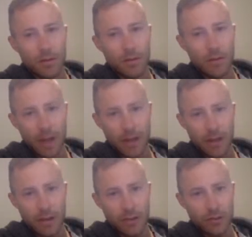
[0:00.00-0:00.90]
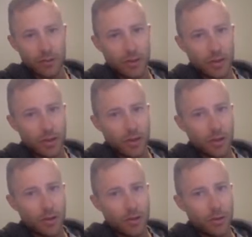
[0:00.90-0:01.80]
in that case,
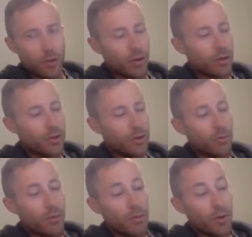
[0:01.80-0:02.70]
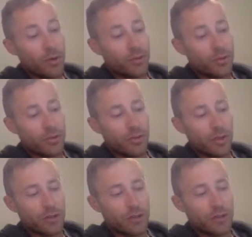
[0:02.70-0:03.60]
you are going to reverse the
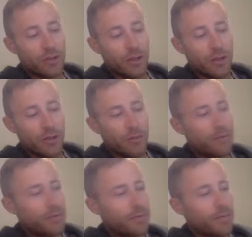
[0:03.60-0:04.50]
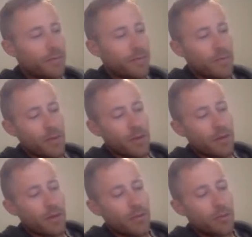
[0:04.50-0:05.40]
direction of
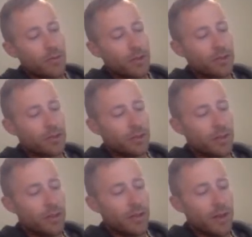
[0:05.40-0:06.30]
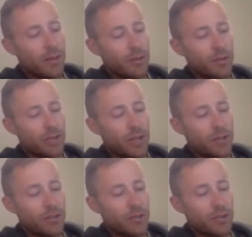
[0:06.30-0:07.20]
friction, and that would
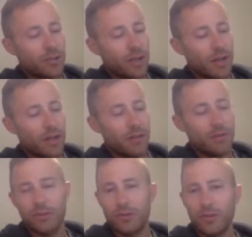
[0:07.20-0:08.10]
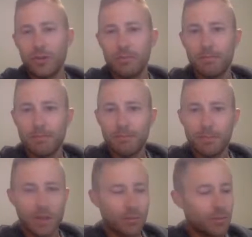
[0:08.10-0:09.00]
change the sign of this term,
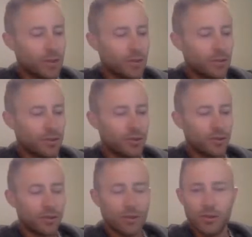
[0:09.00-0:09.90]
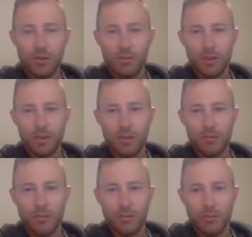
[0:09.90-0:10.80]
because this is the term that
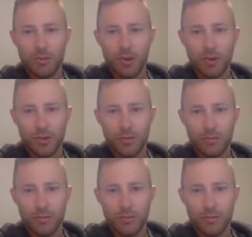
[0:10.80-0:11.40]
comes from friction.